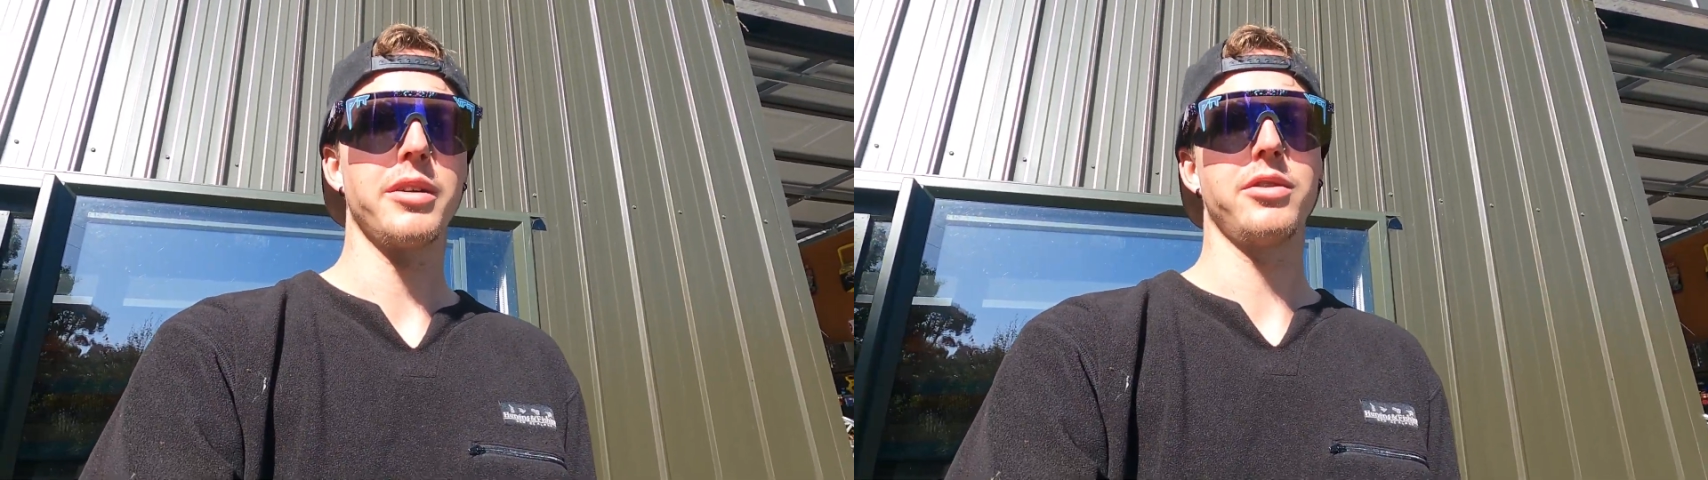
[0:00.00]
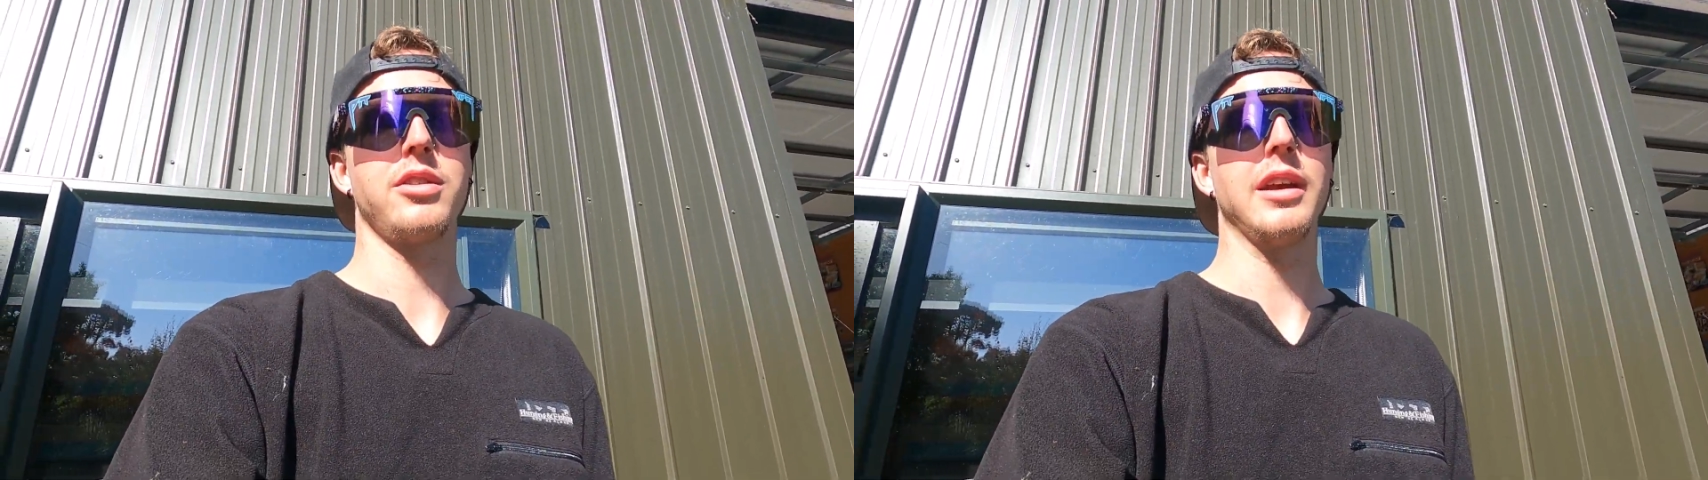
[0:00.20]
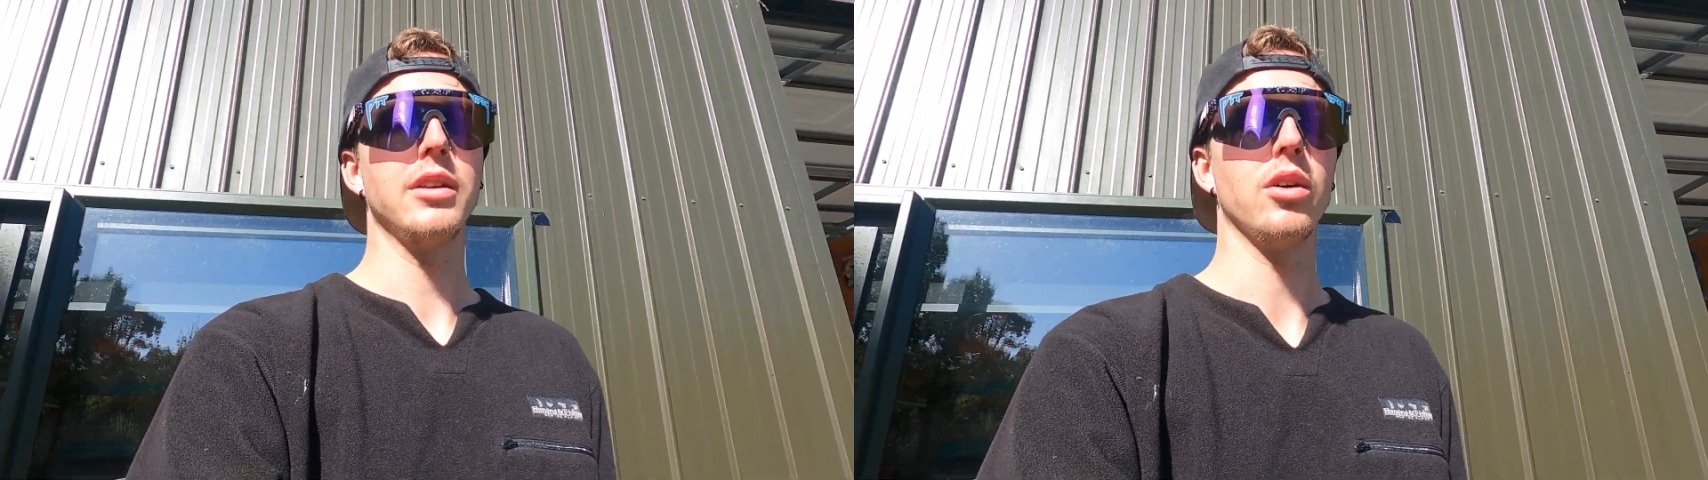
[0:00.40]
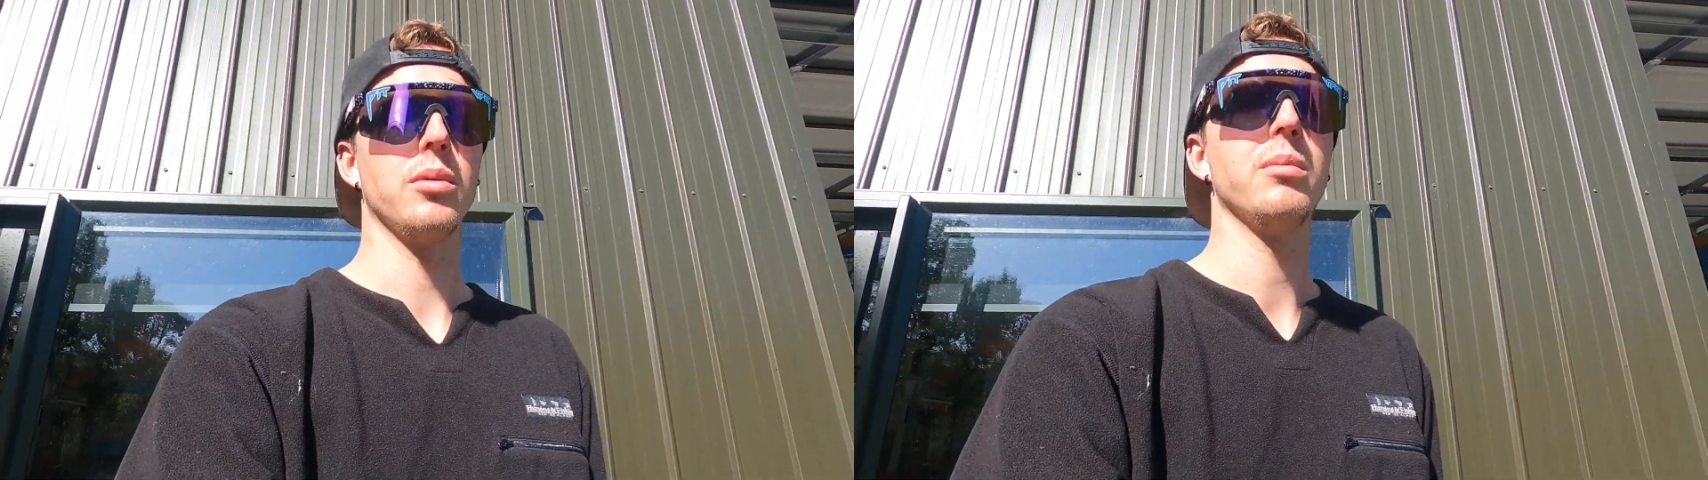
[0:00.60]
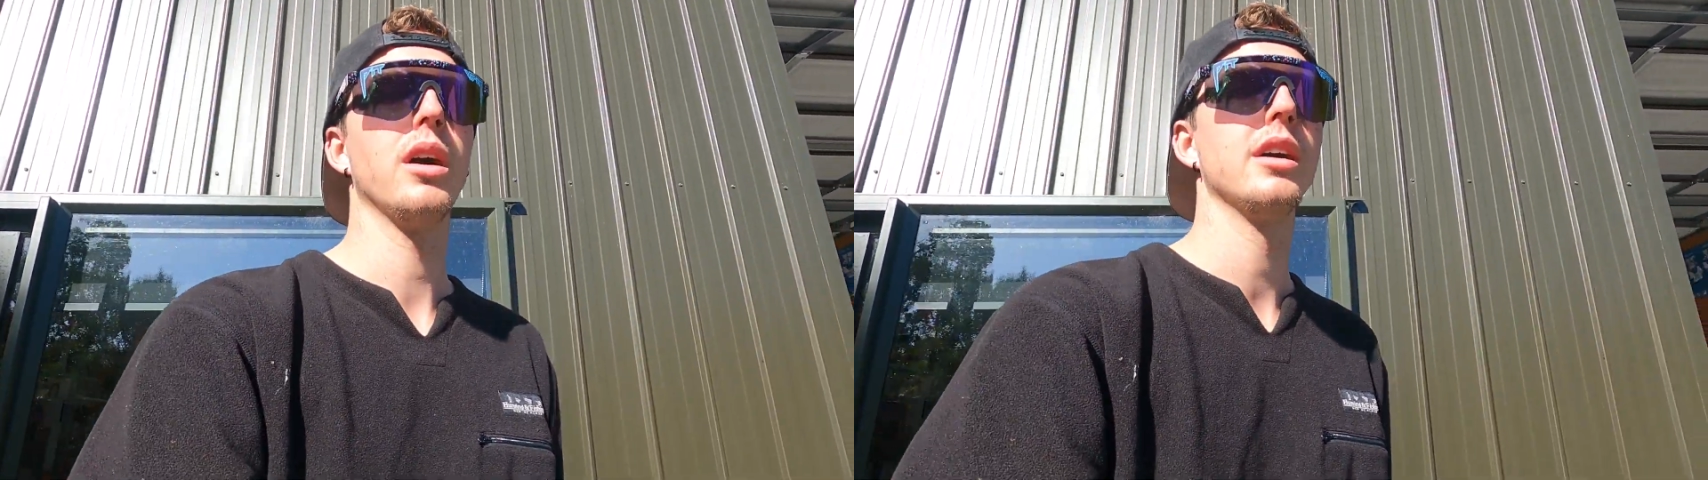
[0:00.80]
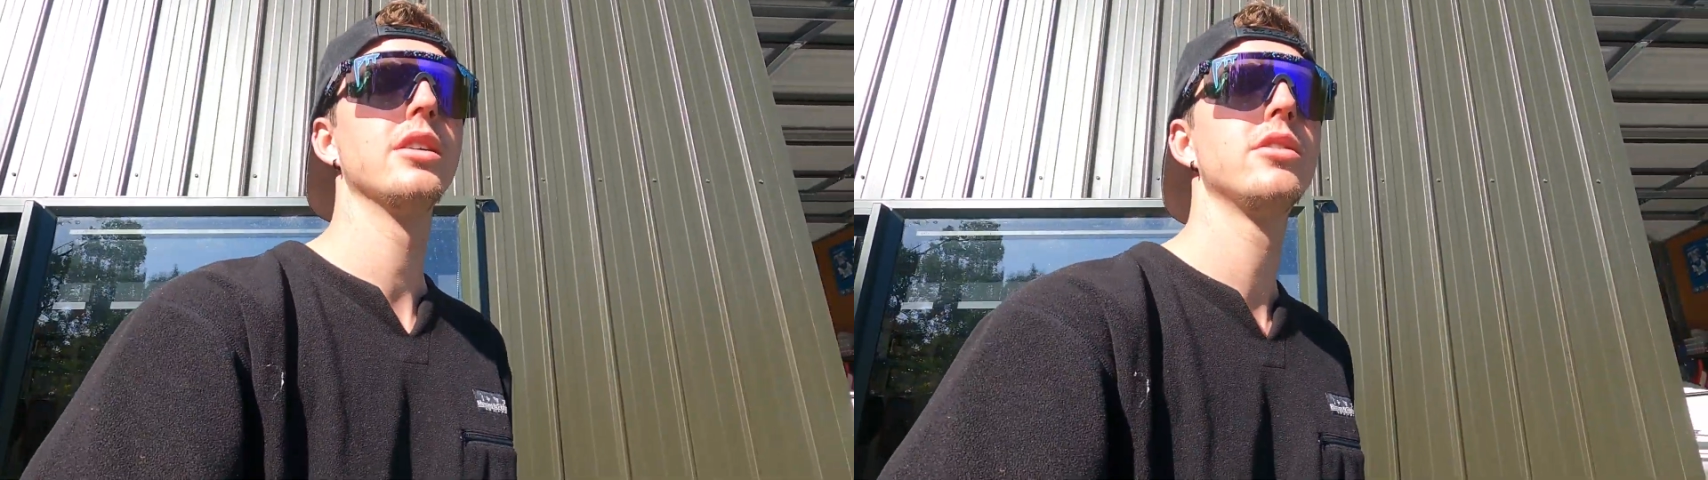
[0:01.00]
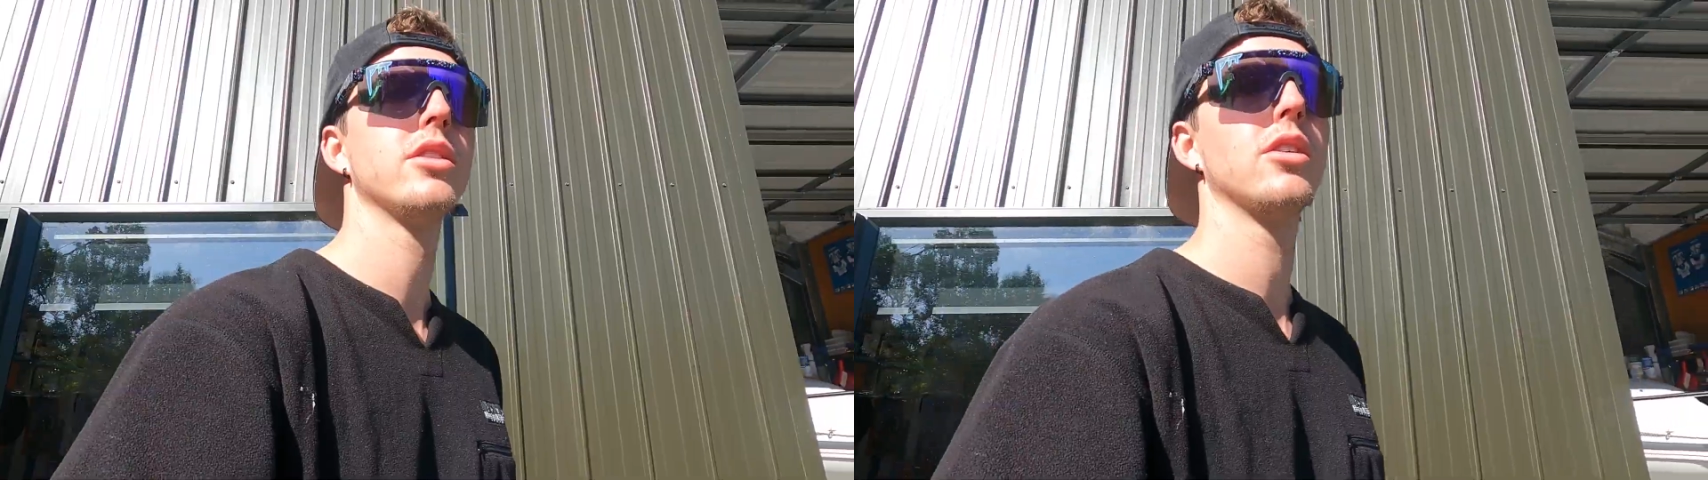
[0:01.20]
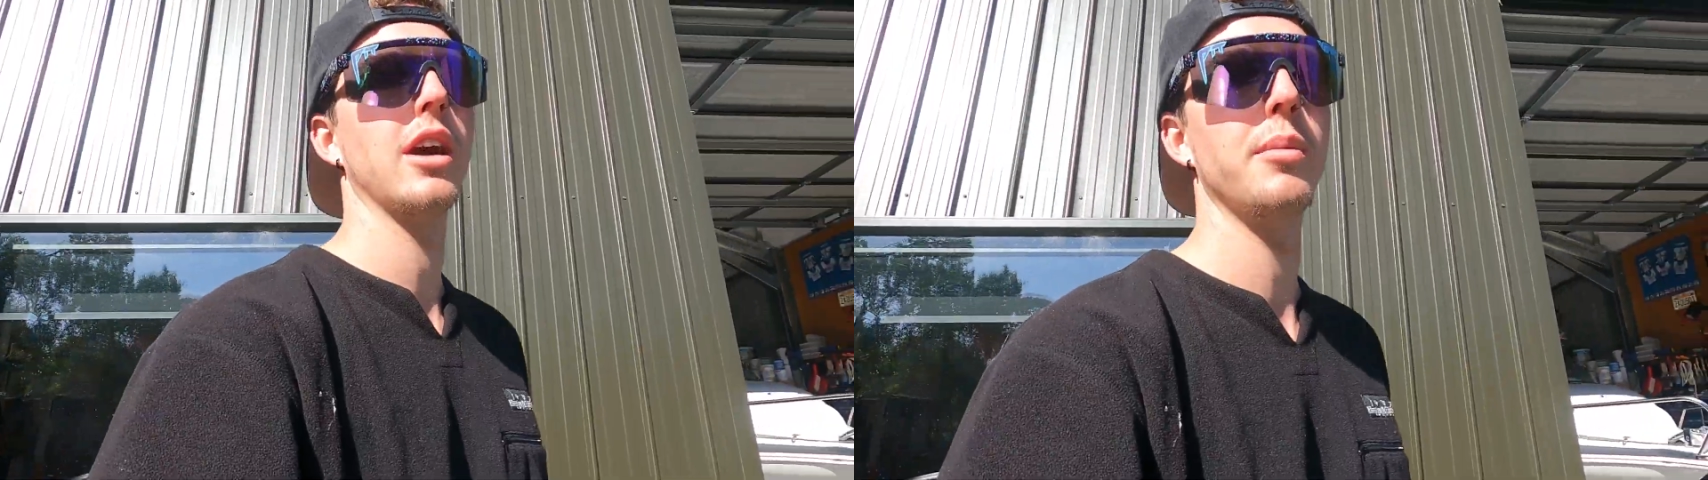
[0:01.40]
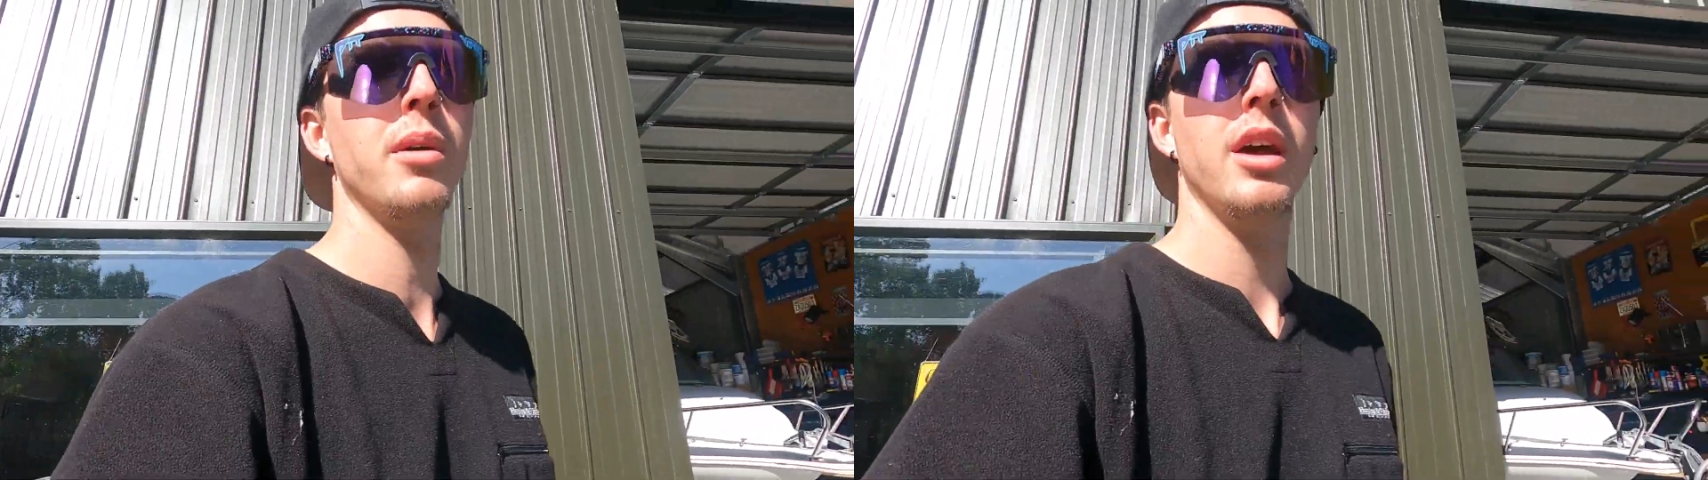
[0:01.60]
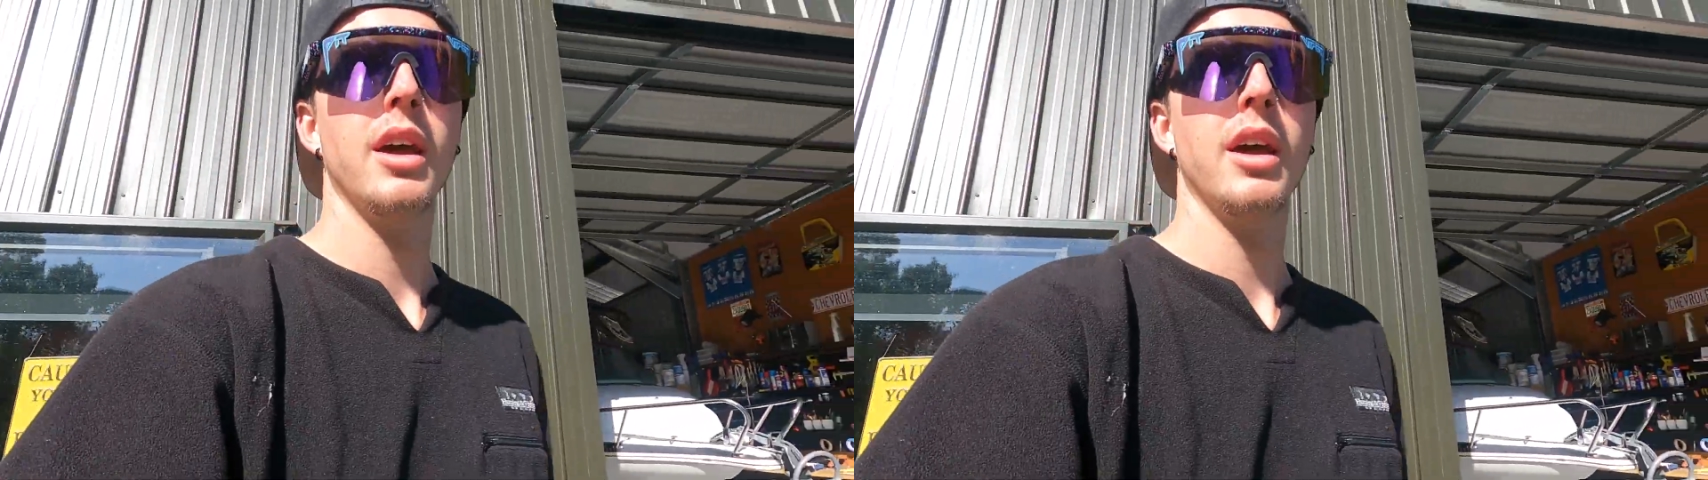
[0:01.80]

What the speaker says: have seen on my Instagram.